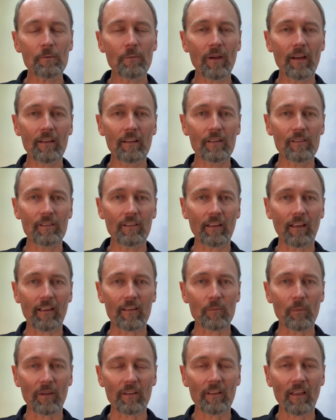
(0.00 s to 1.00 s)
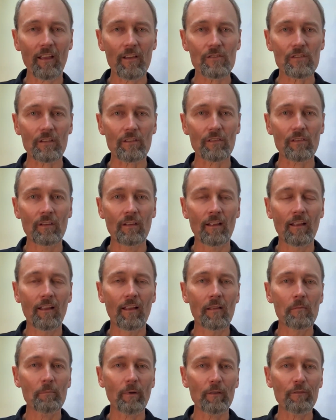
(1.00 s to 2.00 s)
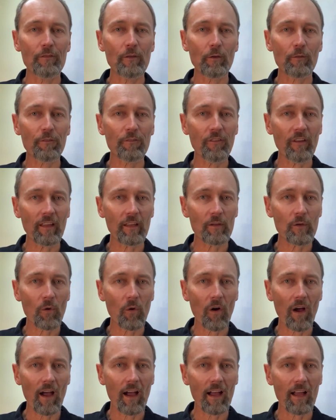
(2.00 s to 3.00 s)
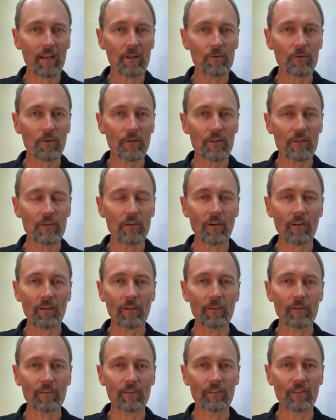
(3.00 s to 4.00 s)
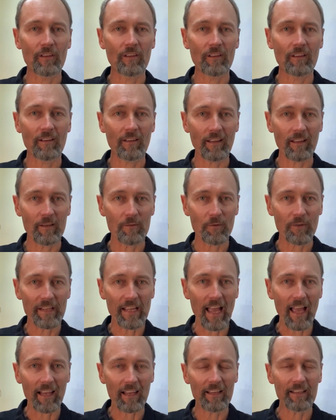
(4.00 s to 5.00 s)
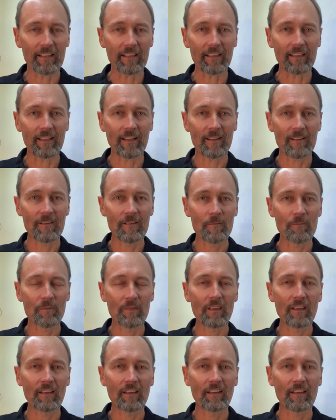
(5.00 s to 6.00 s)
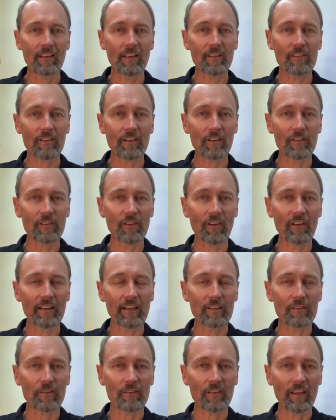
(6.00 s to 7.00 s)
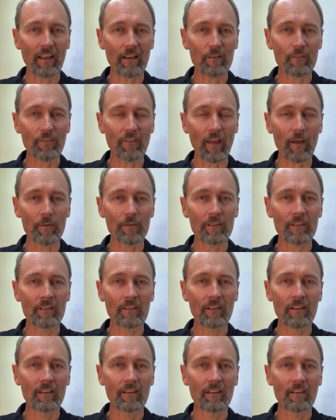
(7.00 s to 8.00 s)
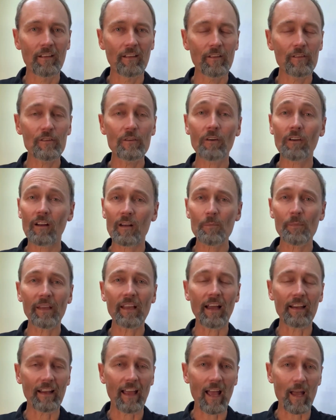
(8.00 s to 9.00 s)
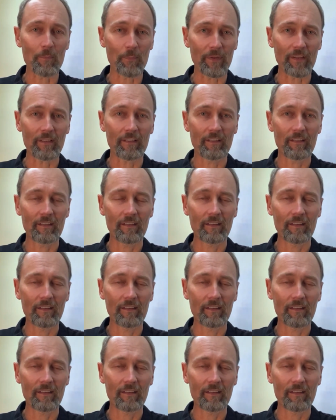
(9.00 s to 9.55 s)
realistic expectations. But if you think your $100 in reality is going to turn into 10,000, you're going to be unhappy.